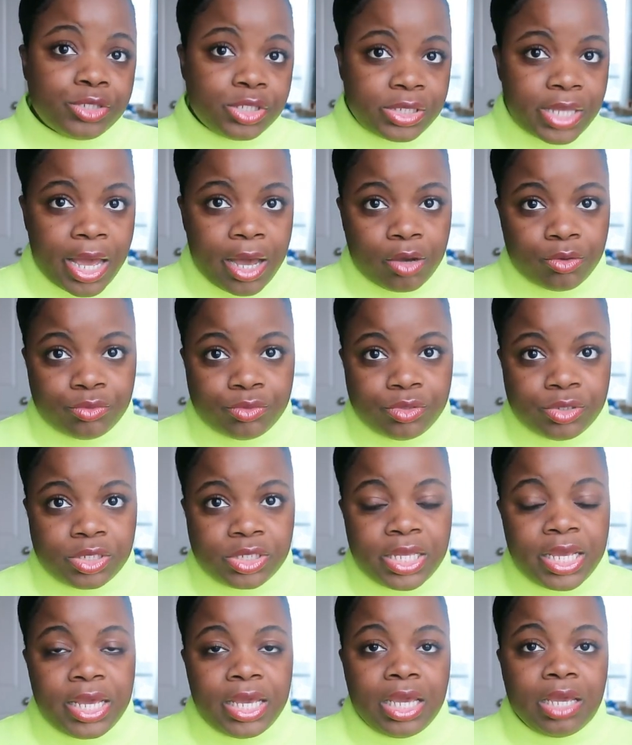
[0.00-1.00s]

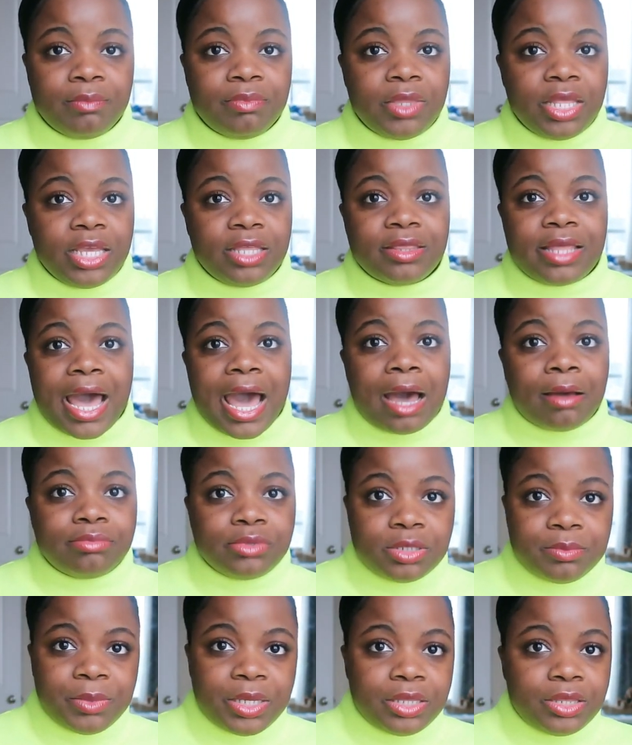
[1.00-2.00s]
sounds in the
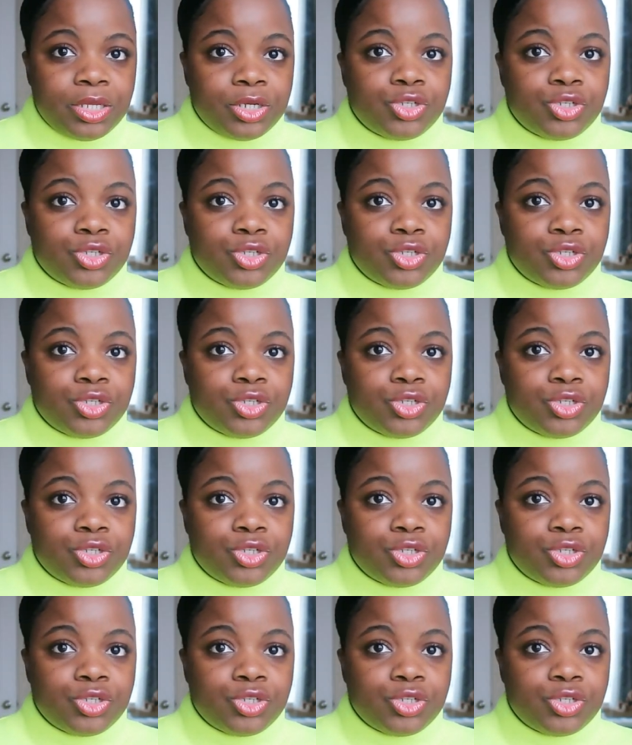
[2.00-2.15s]
abdomen.